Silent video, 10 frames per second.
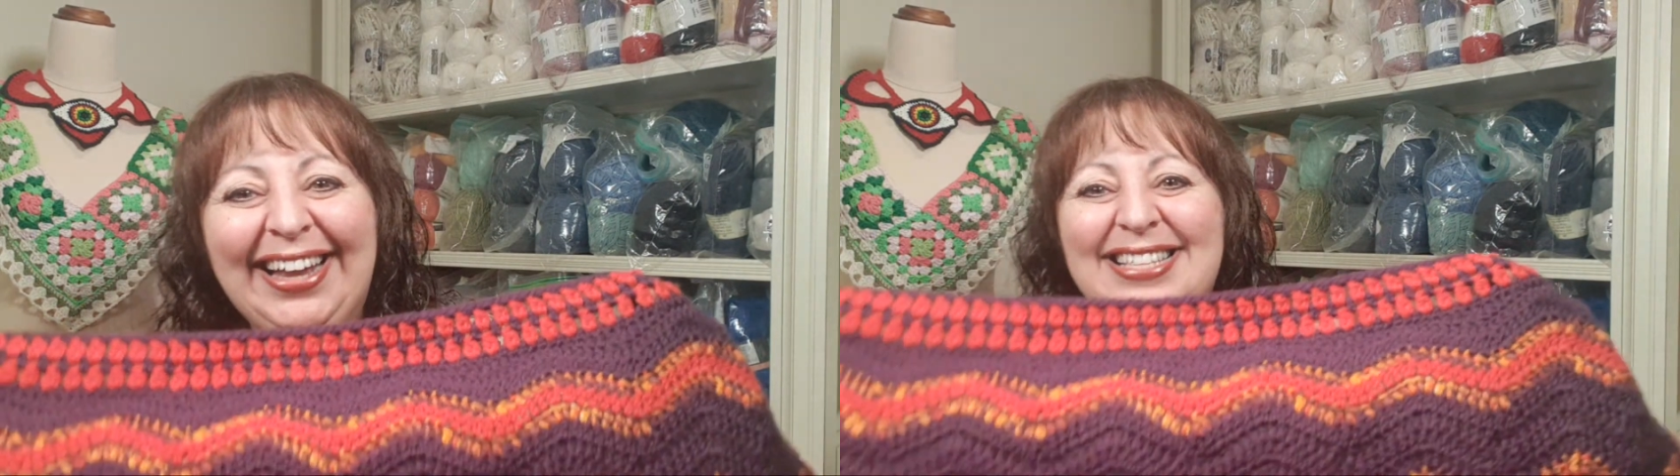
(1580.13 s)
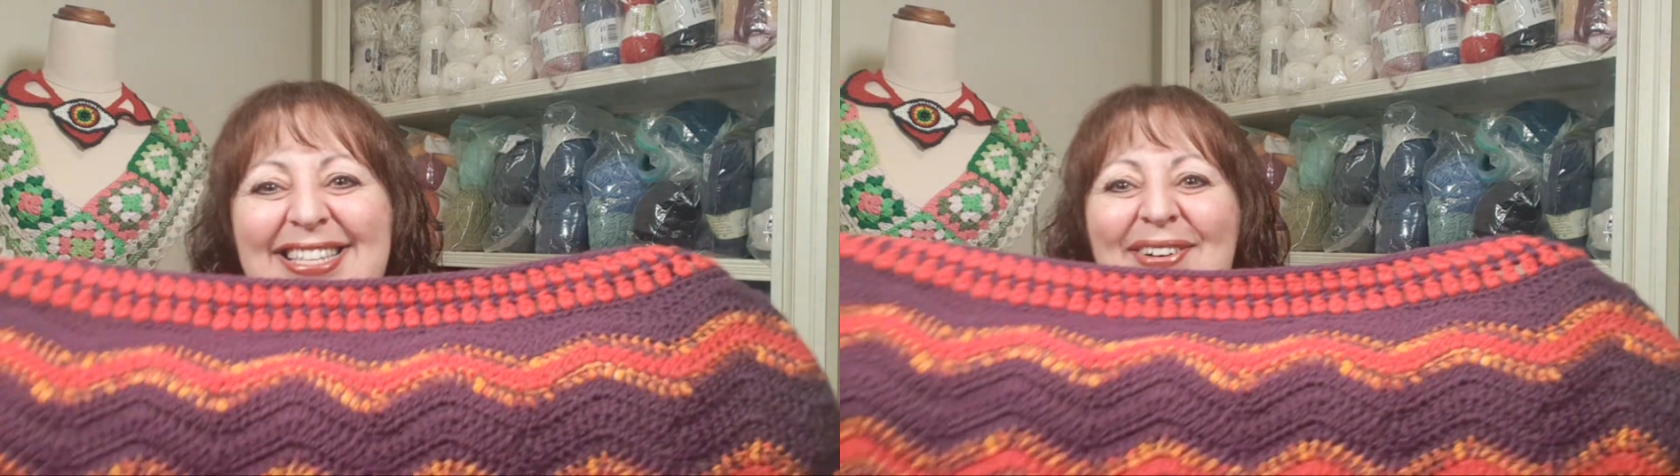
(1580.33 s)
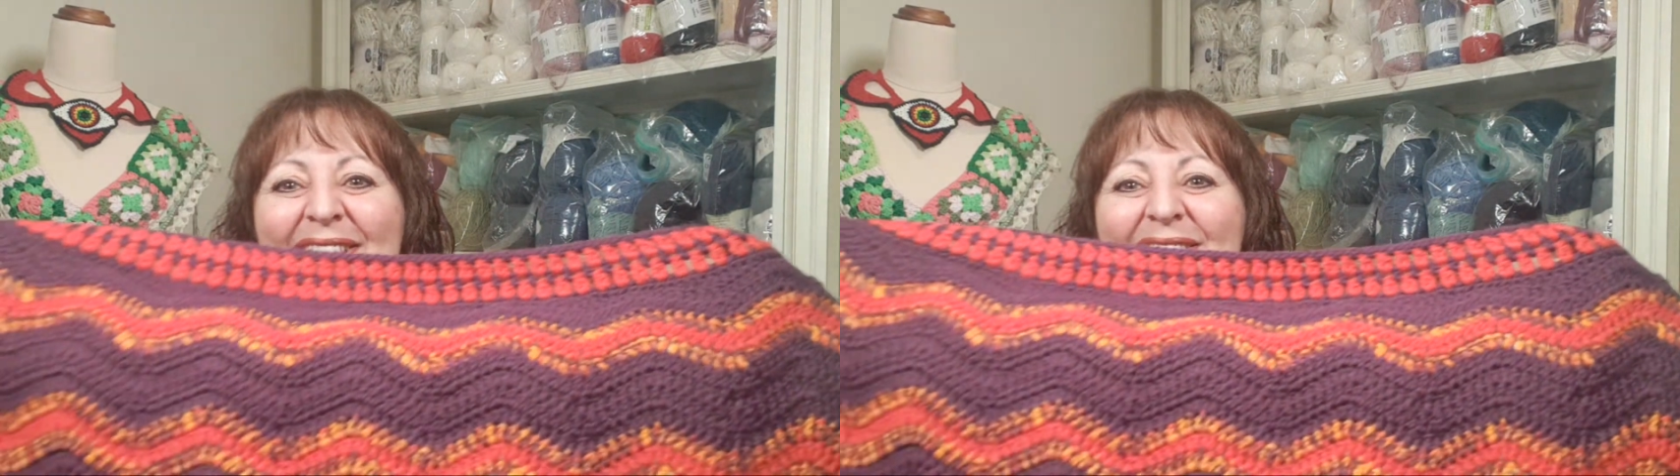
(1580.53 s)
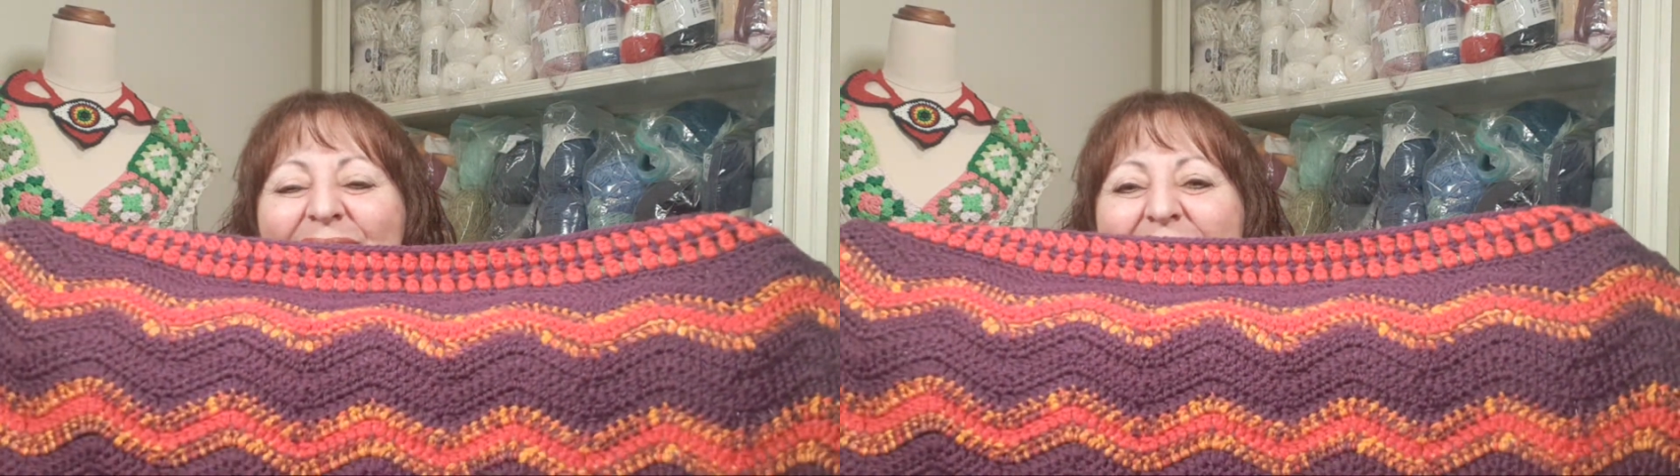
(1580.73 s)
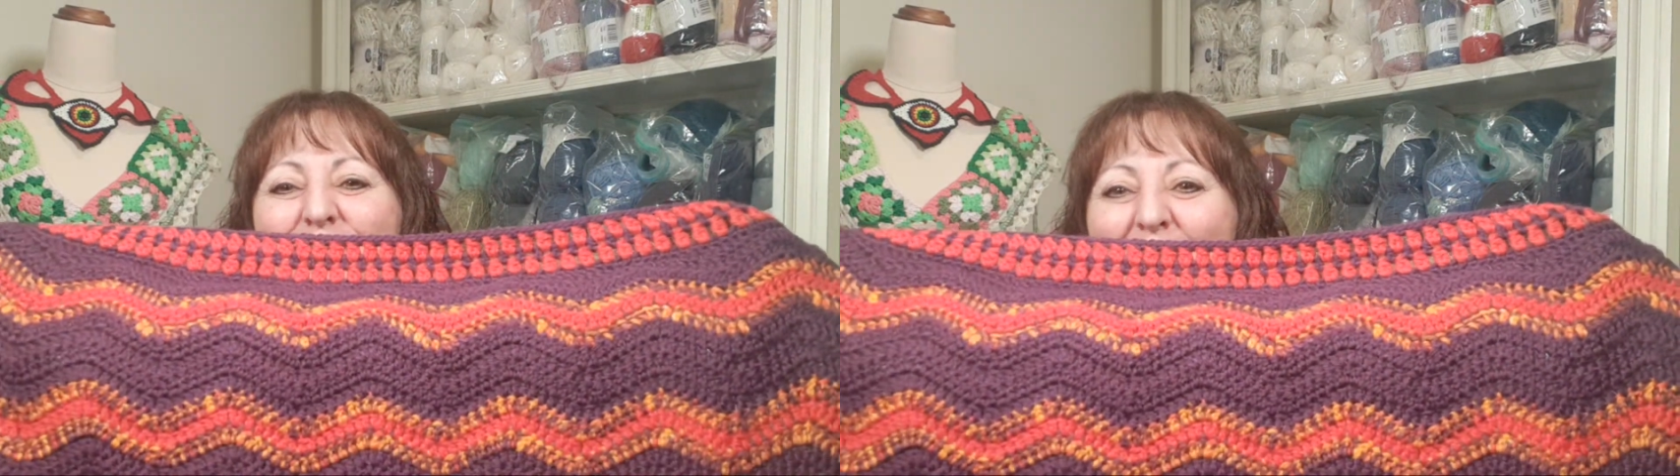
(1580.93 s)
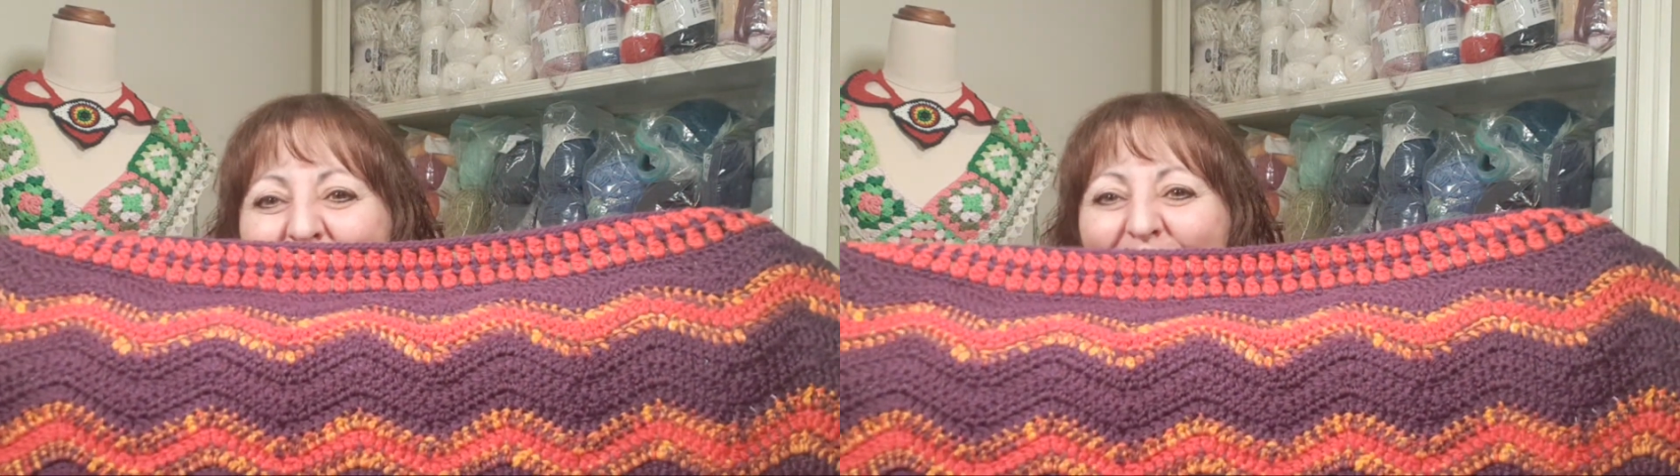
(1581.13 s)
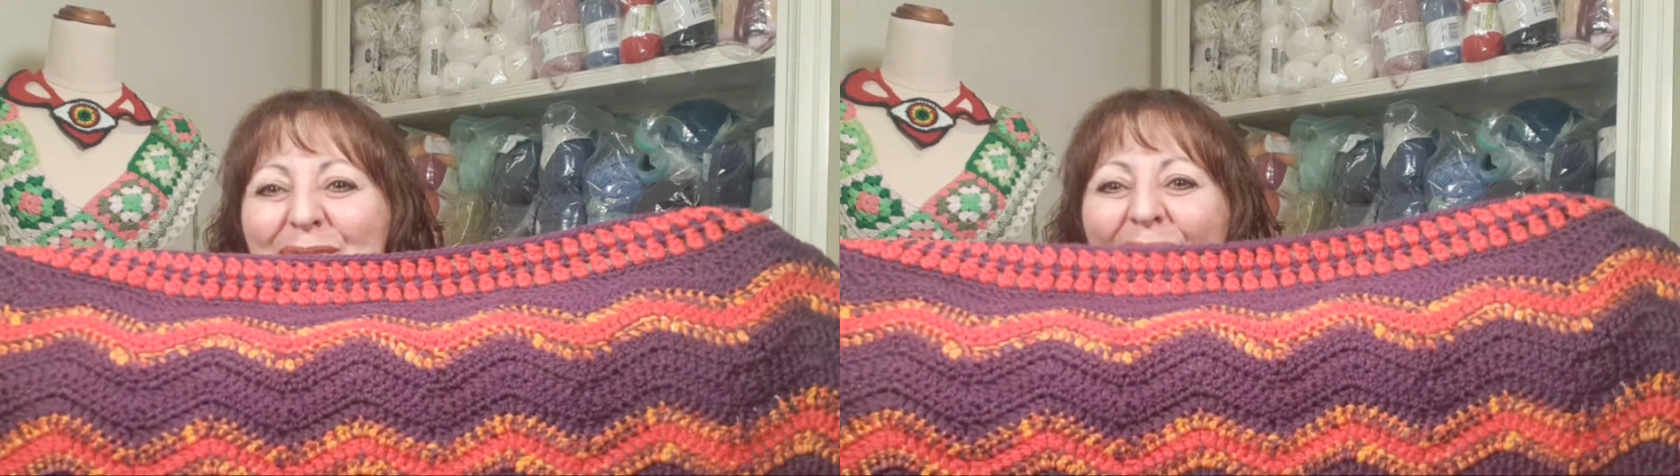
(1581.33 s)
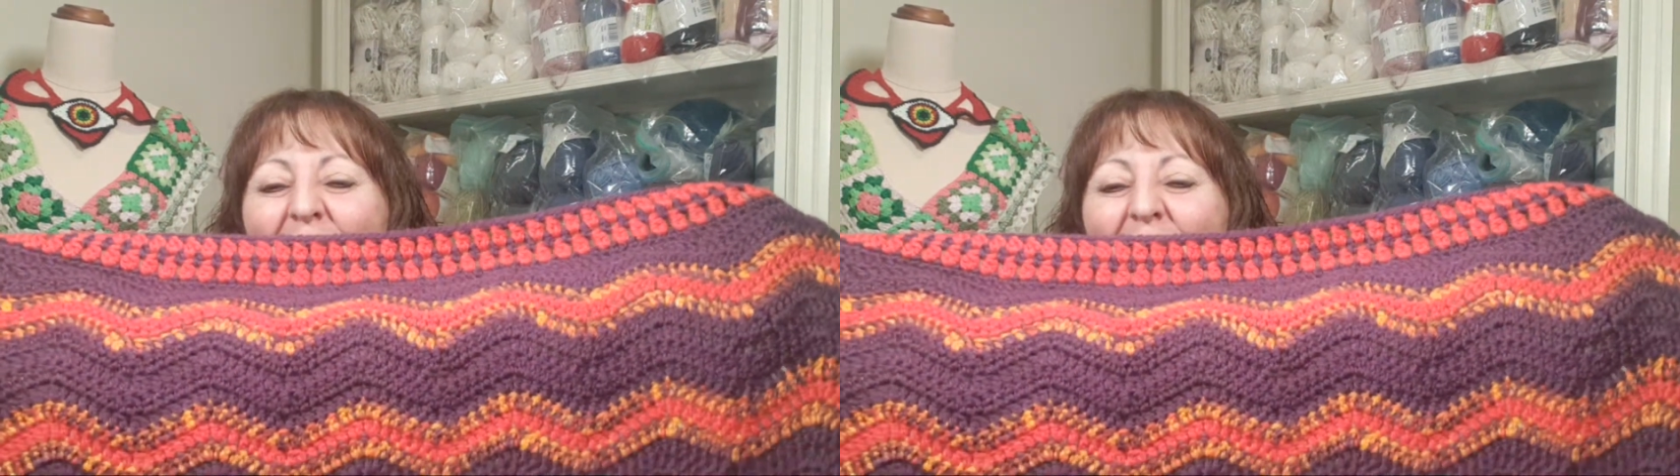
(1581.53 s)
So I thought there's purple.